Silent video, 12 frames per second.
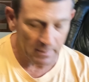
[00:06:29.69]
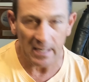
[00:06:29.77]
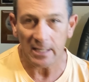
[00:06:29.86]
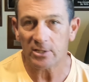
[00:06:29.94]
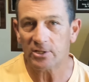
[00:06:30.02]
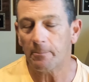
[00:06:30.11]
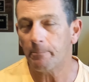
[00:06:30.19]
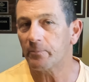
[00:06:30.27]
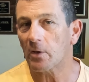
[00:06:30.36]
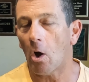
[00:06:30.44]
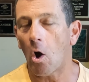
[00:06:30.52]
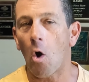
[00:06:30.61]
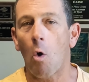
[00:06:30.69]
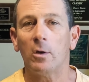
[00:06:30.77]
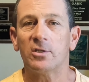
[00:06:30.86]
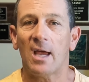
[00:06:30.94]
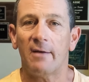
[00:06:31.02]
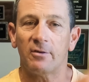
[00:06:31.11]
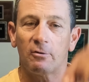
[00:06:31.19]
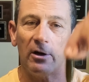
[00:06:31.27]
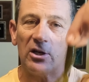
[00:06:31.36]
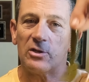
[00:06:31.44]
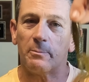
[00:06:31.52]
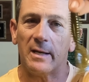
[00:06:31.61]
baits. Always have a
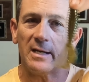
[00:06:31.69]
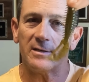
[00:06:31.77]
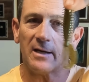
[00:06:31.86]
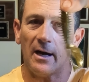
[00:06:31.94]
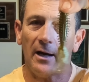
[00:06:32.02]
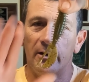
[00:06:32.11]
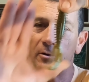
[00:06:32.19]
creature bait tied